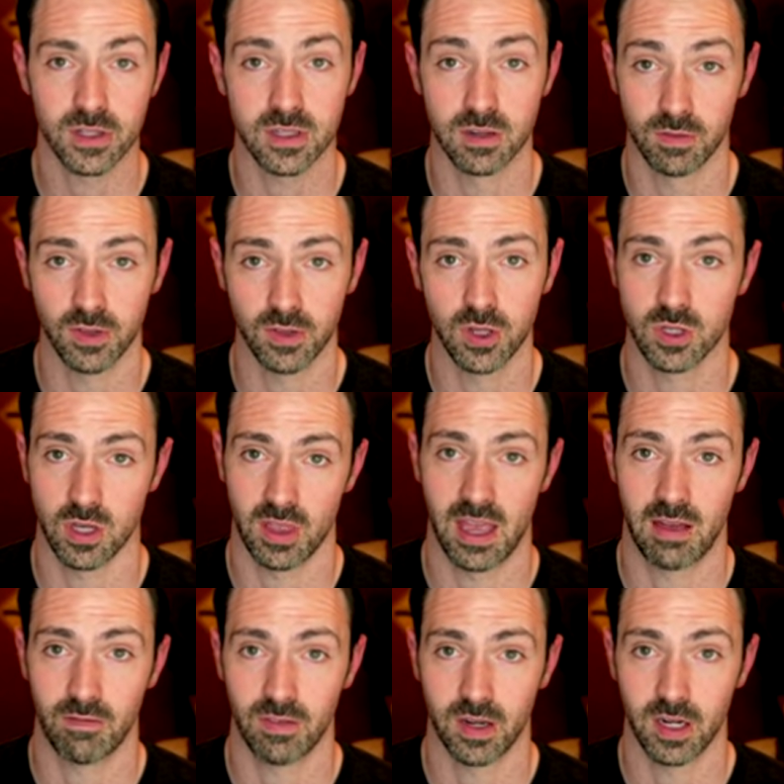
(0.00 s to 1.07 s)
of views on
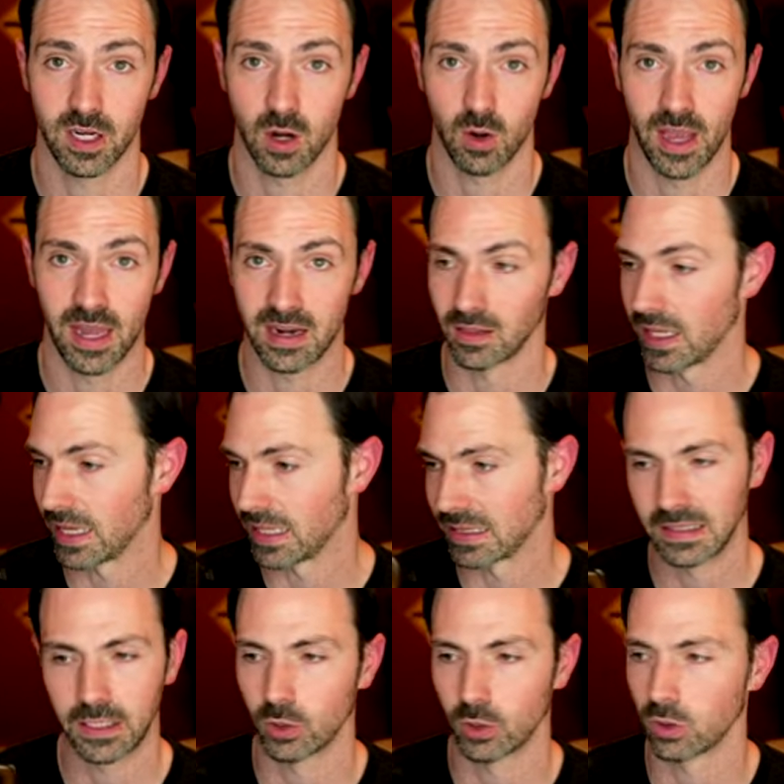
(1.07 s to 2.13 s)
that video, and like
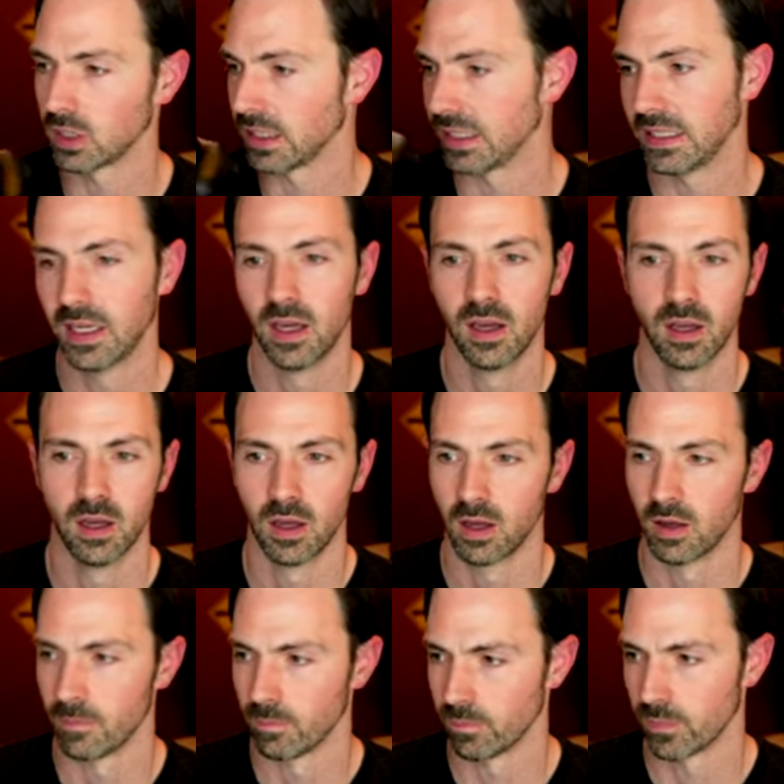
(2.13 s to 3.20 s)
literally
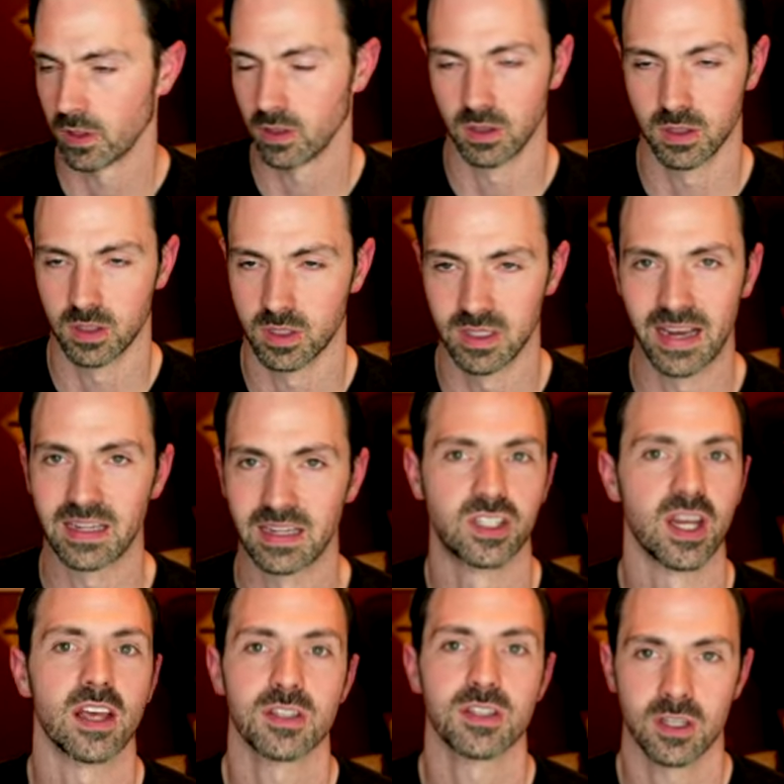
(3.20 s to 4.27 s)
like
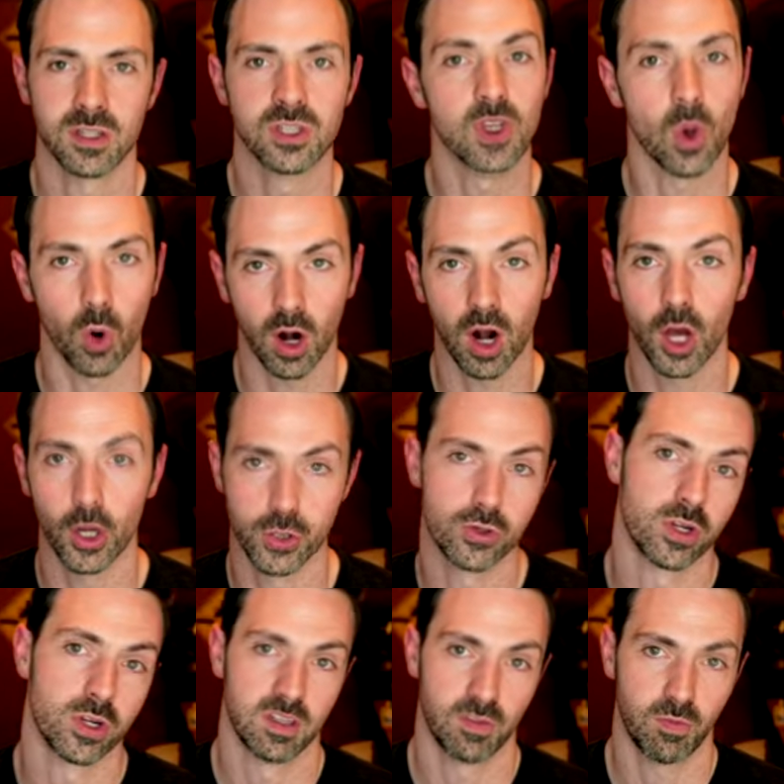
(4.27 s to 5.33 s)
dozens or
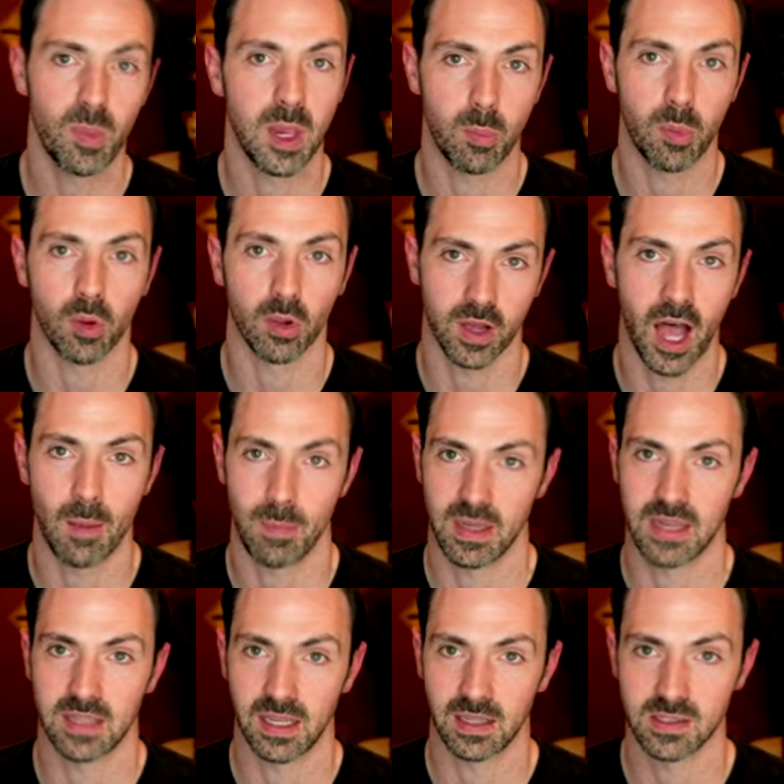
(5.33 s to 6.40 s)
hundreds of people
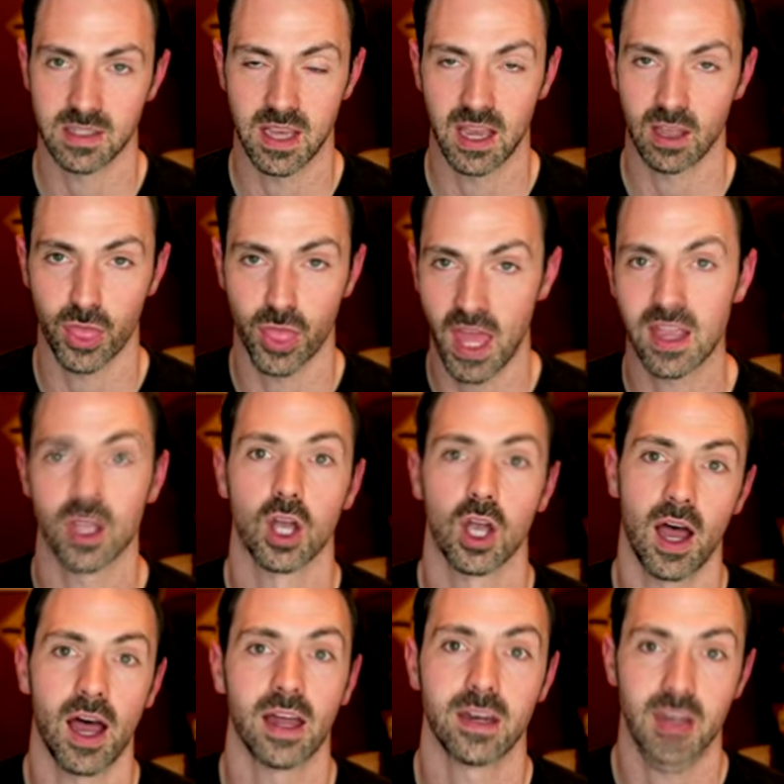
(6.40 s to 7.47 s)
commenting saying, thank
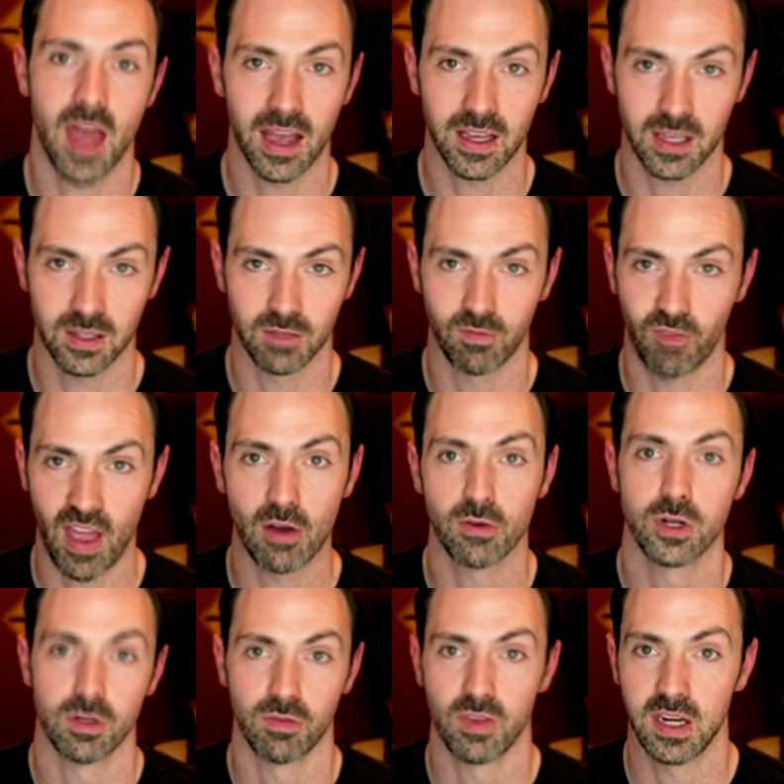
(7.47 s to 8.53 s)
God I found
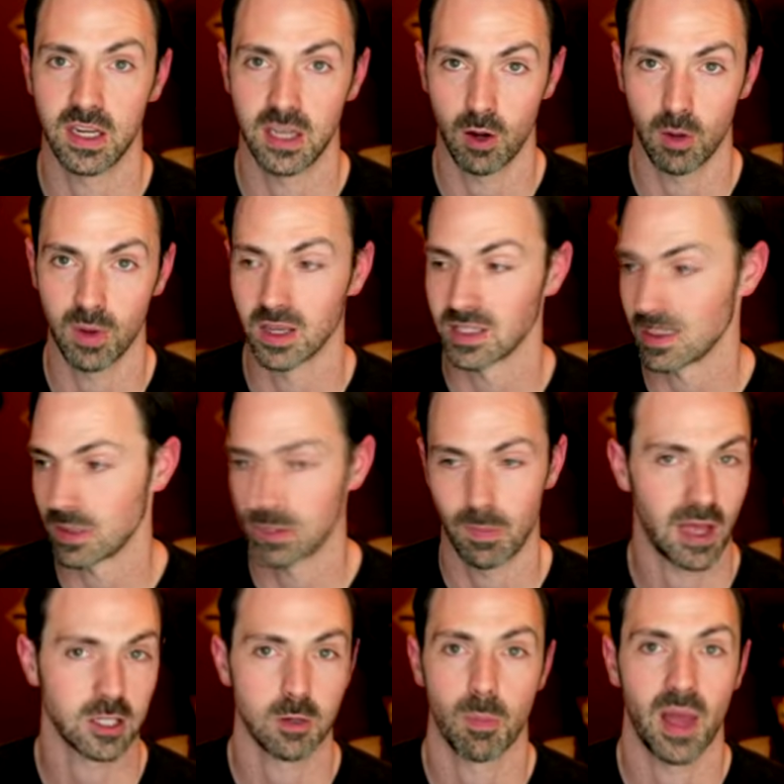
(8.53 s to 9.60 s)
your video because I was
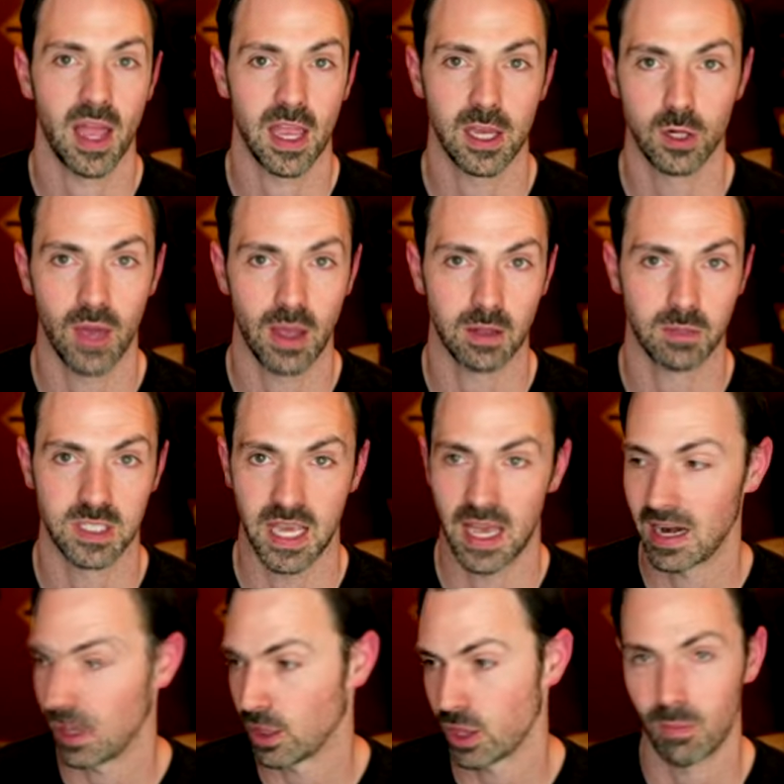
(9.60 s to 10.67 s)
about to buy a new headset.
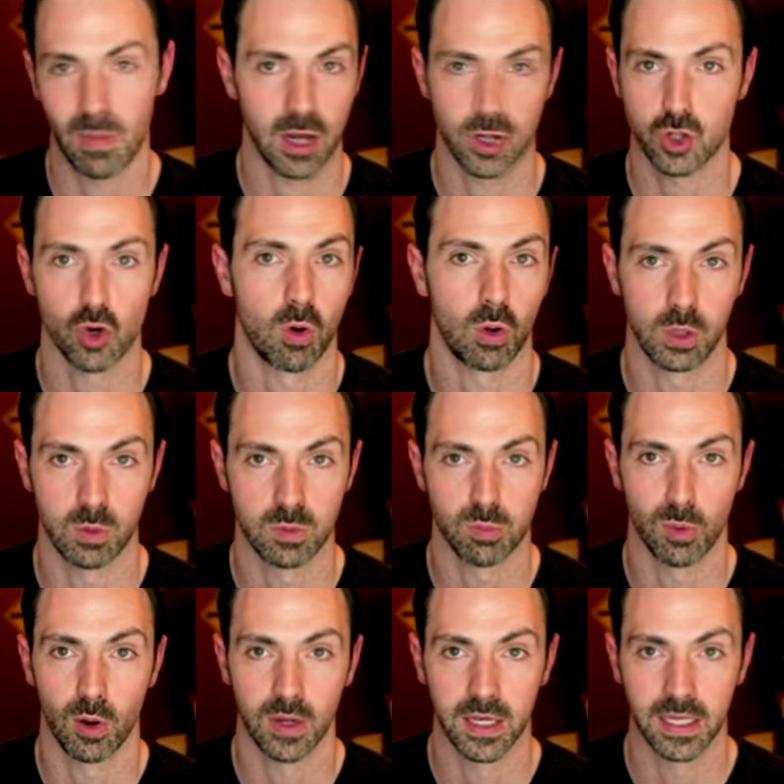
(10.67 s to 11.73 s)
I thought my controller was
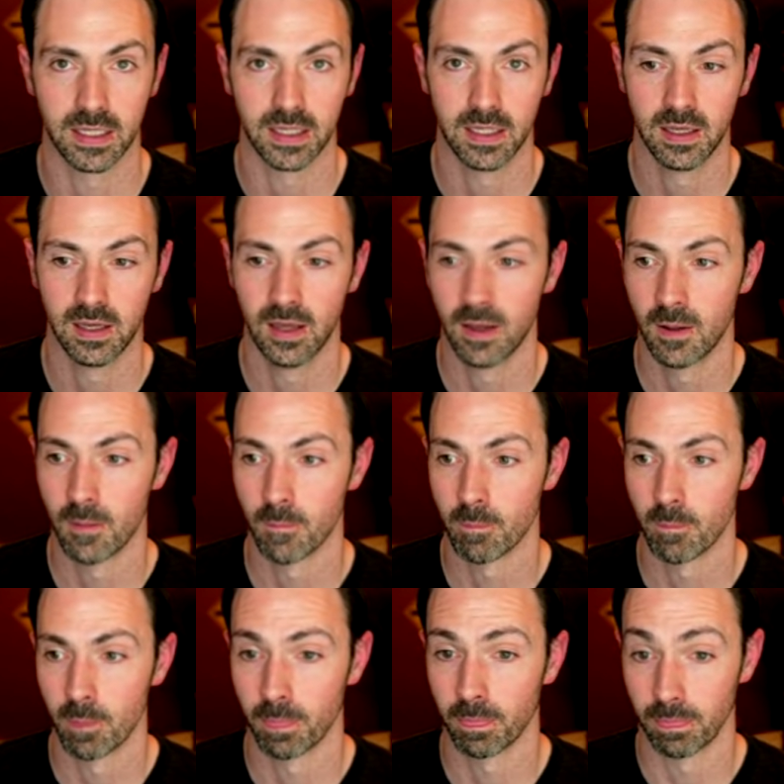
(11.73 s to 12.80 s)
broken.
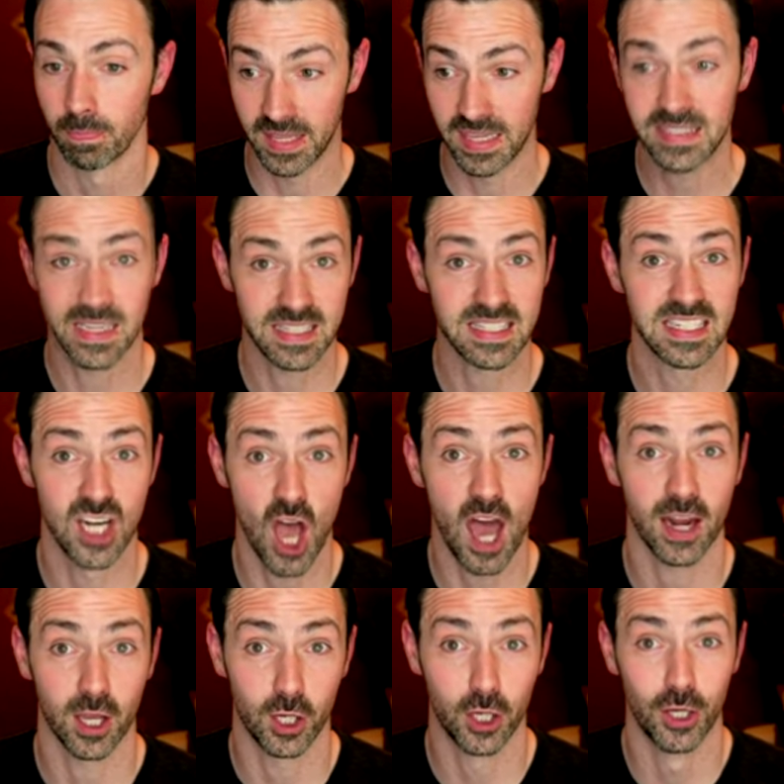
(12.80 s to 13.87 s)
This is not
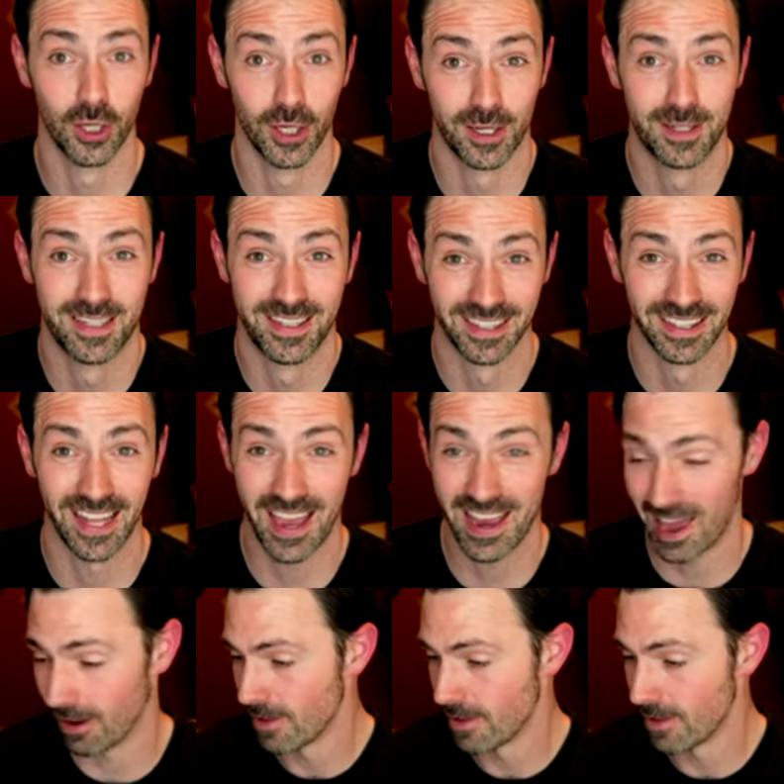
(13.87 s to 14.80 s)
a good layout.